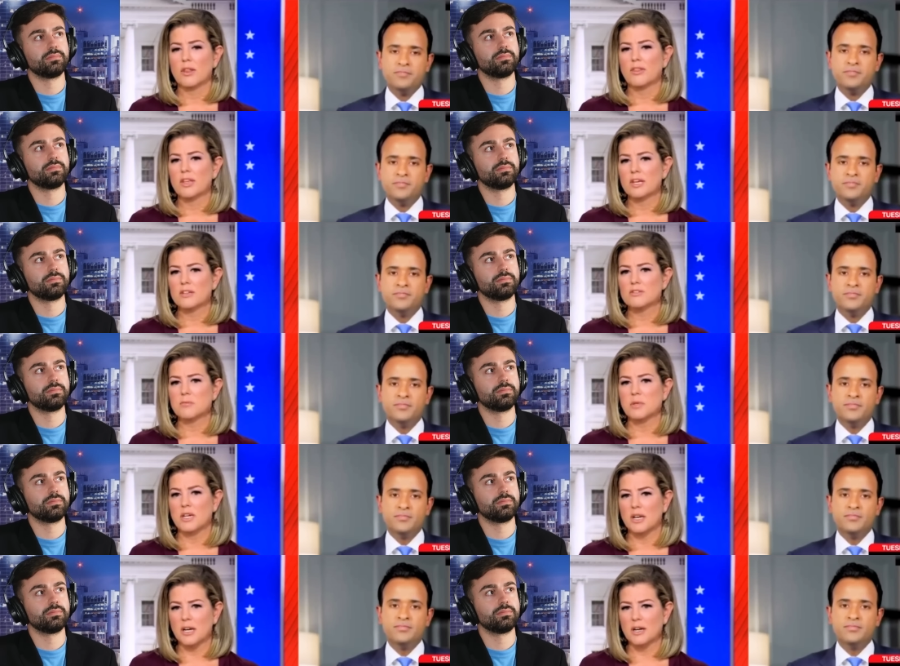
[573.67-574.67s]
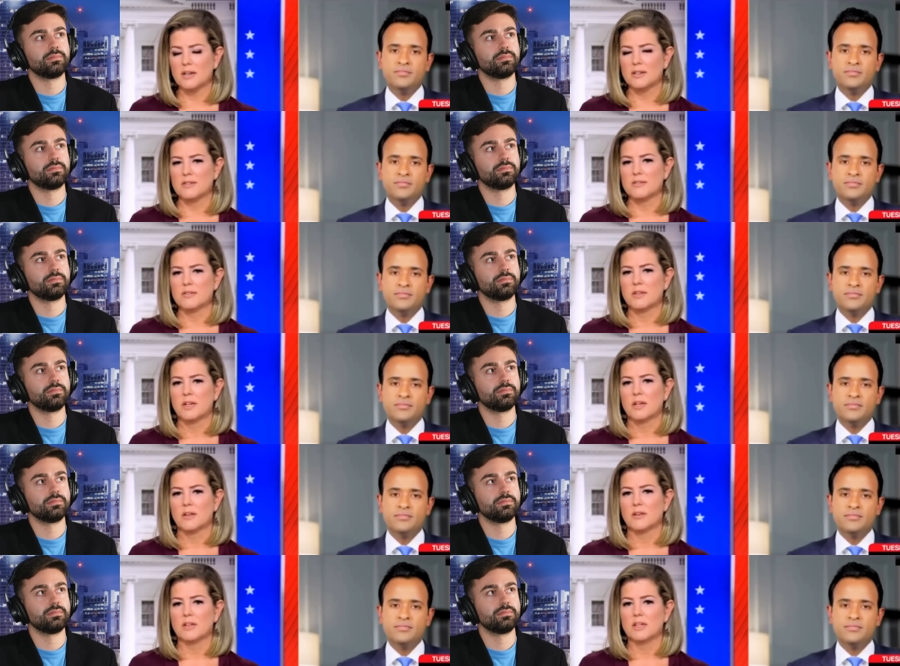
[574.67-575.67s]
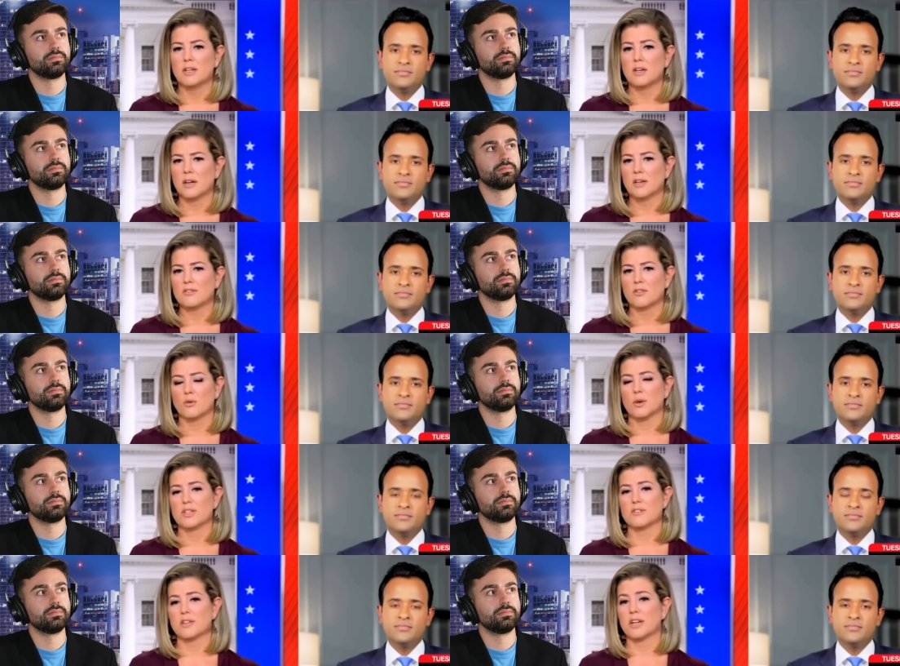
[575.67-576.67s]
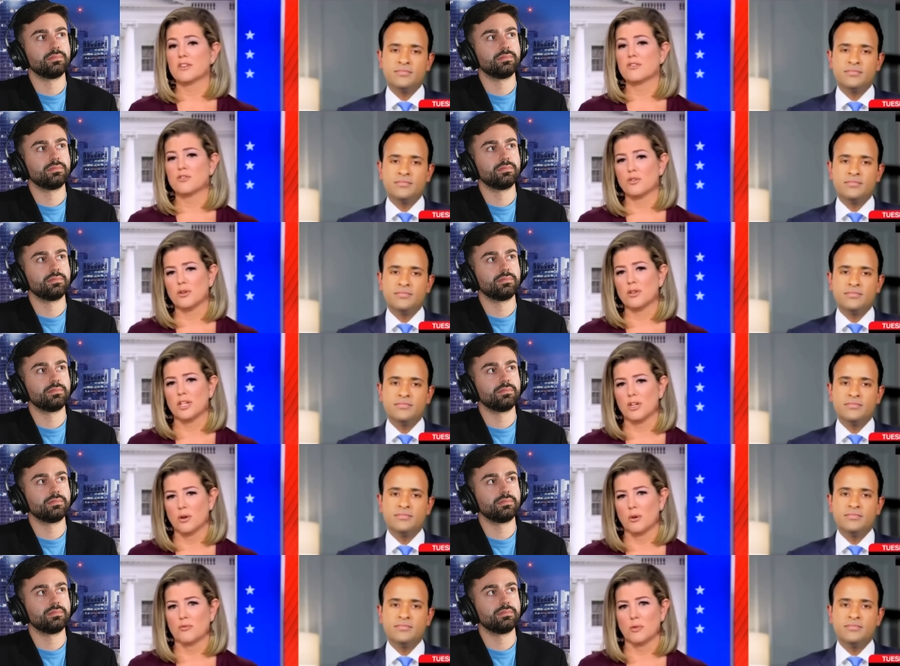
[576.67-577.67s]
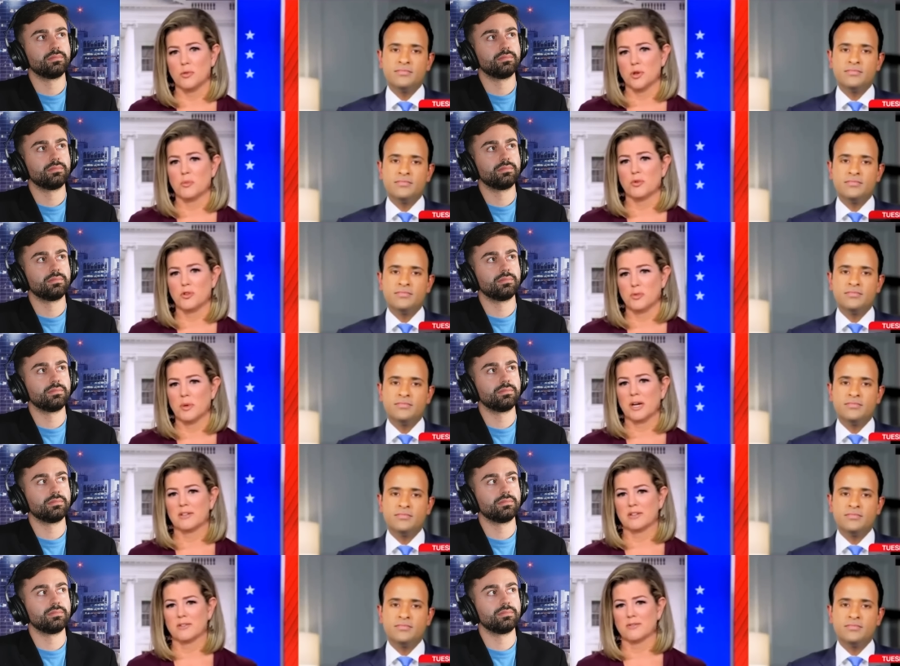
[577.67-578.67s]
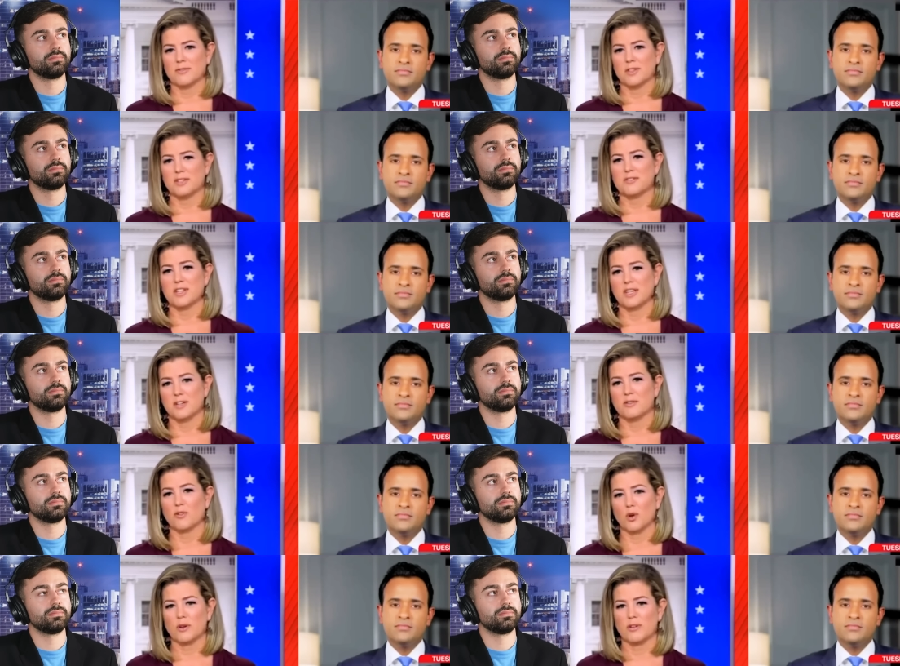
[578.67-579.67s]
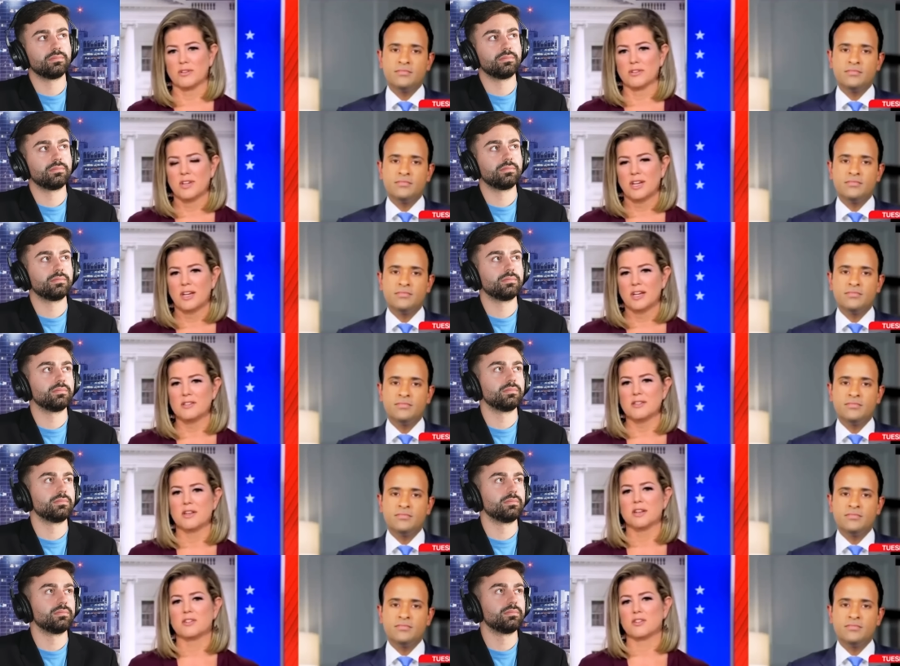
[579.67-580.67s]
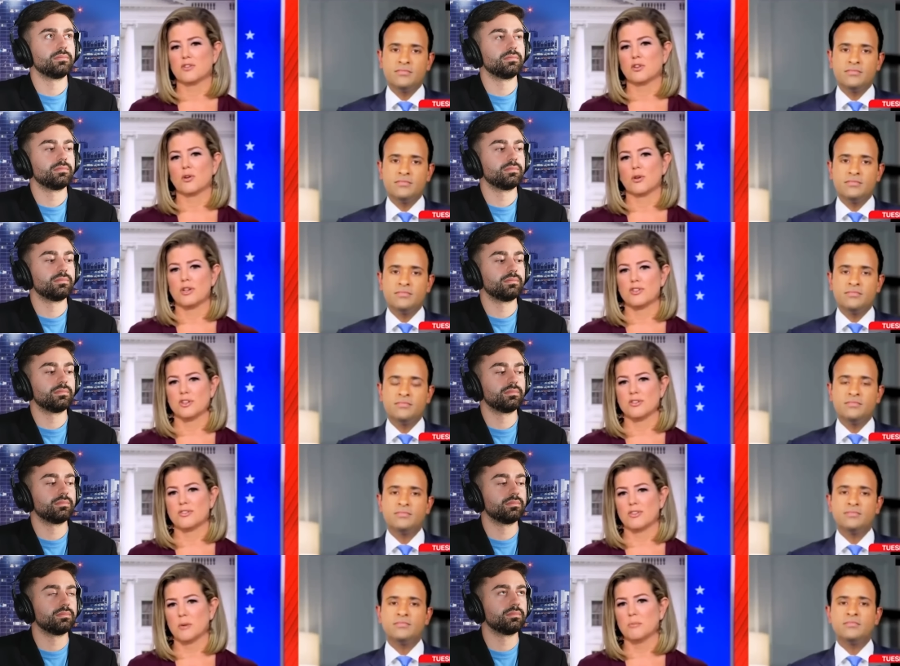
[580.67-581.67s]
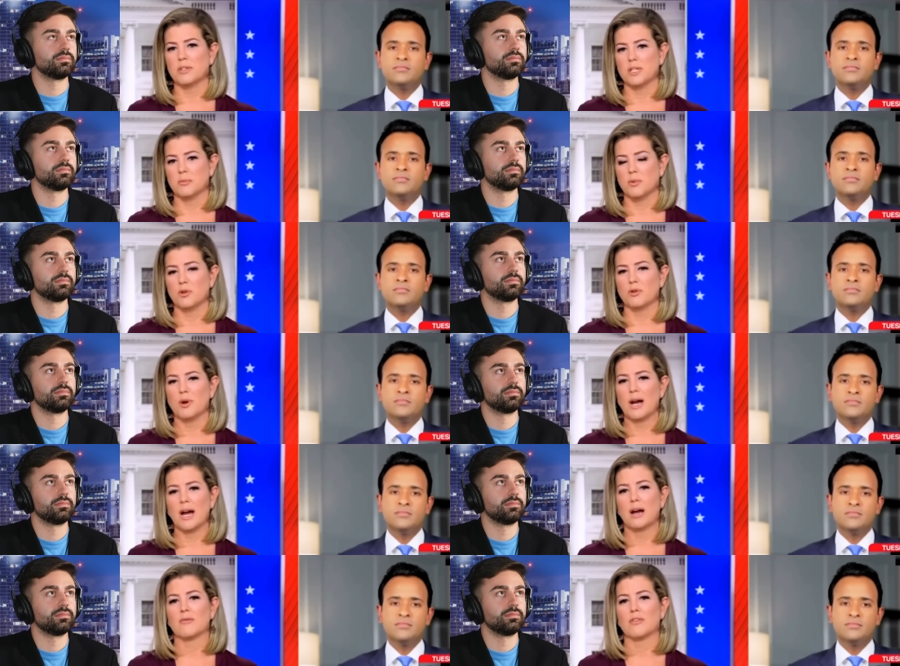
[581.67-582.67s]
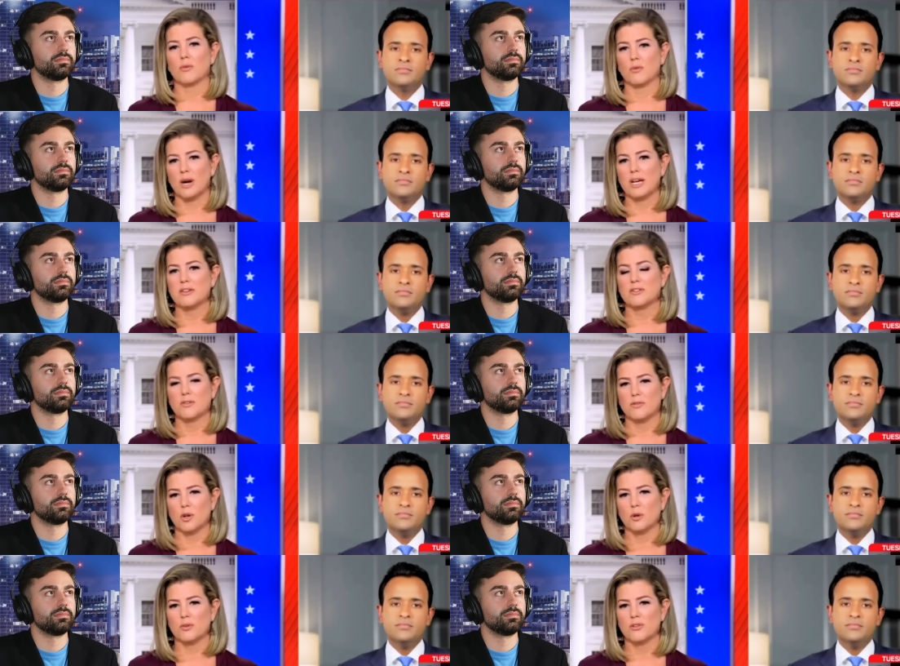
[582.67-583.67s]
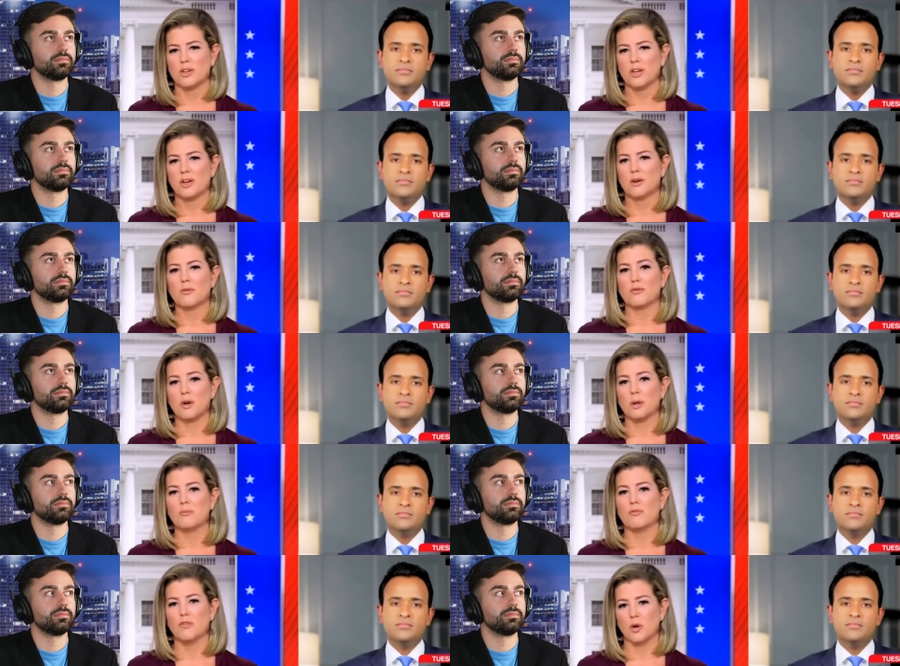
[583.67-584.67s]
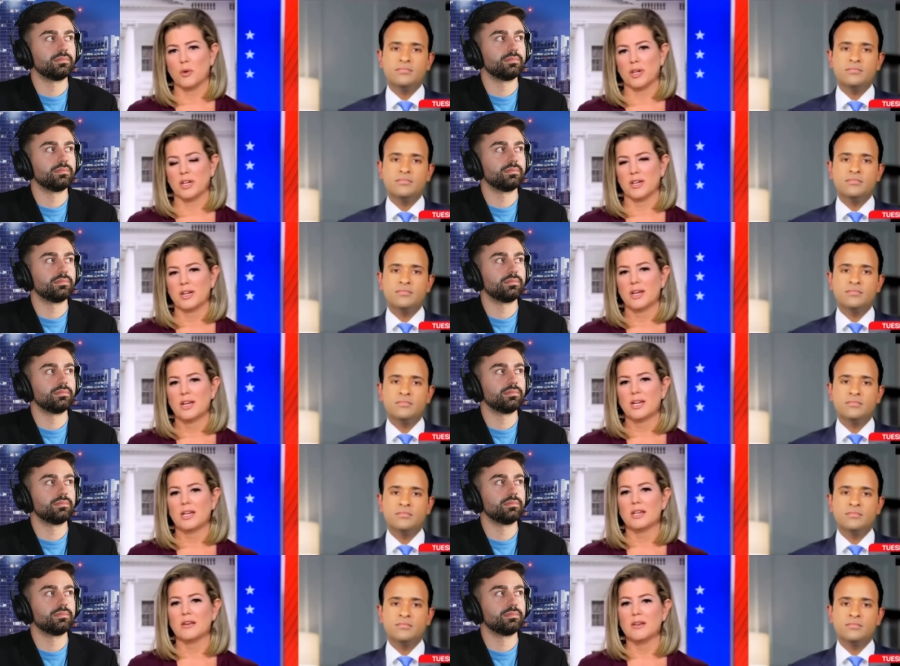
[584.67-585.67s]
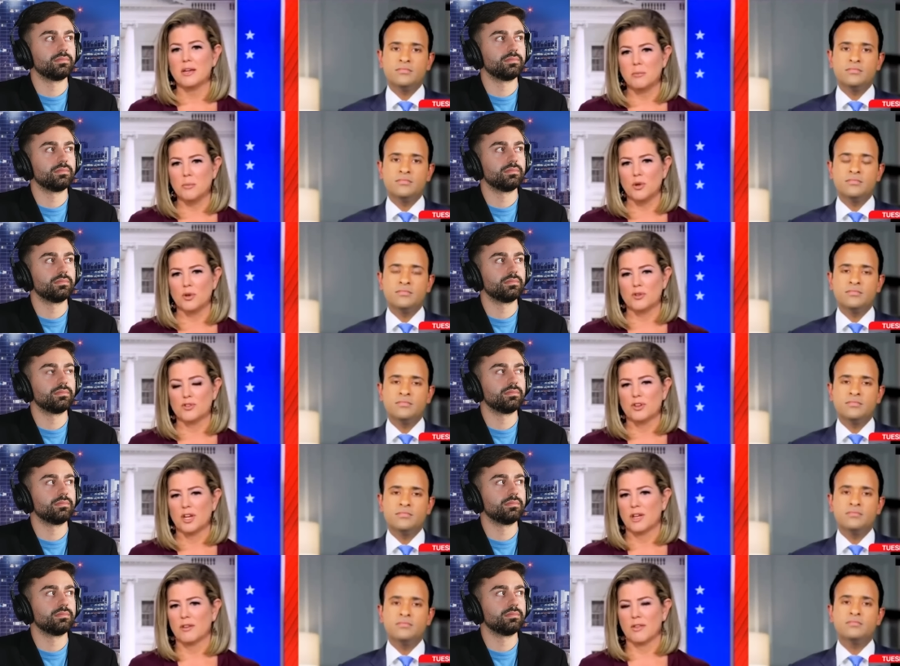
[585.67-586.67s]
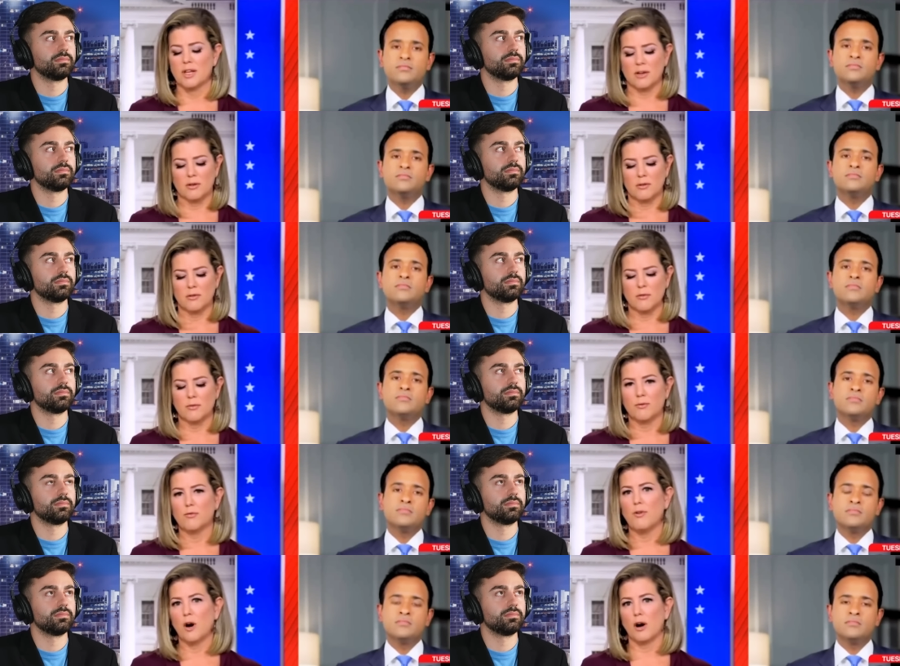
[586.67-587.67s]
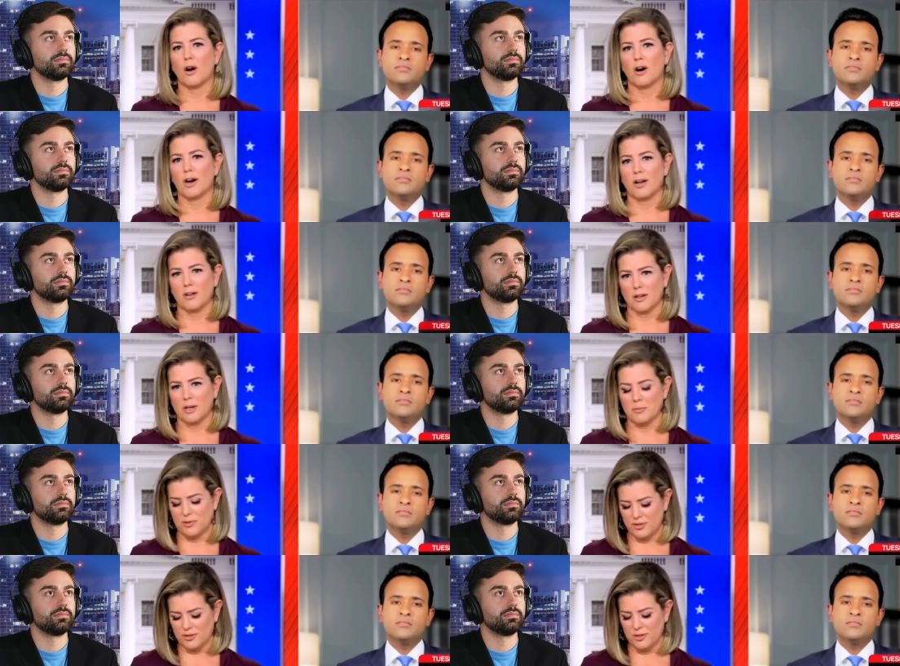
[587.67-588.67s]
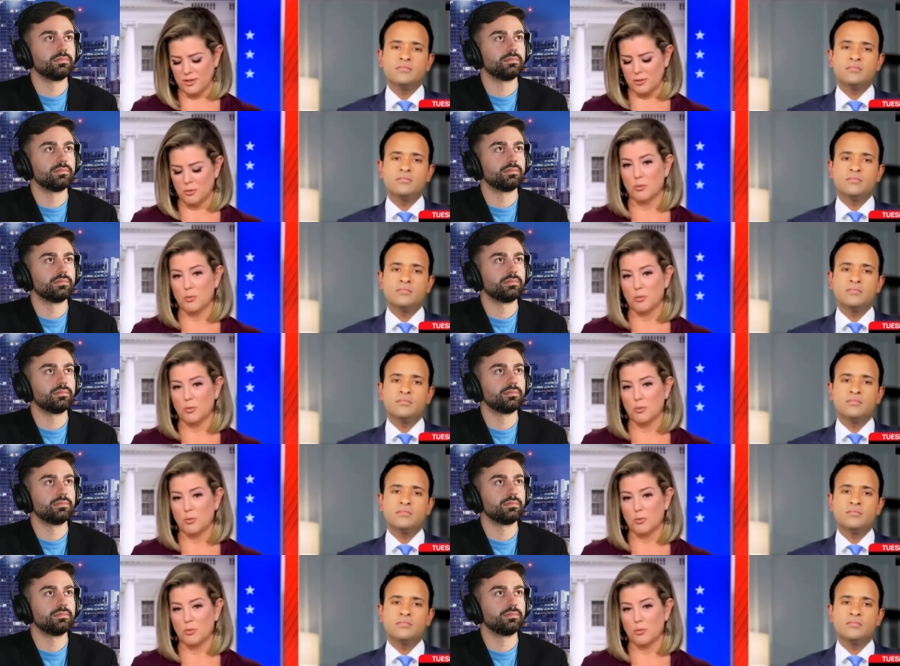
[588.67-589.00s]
Speaker 1: Well, I think it's because the consequence that I certainly hope from your perspective is inadvertent is that it discourages some people who have the right to vote from voting in numbers that far eclipse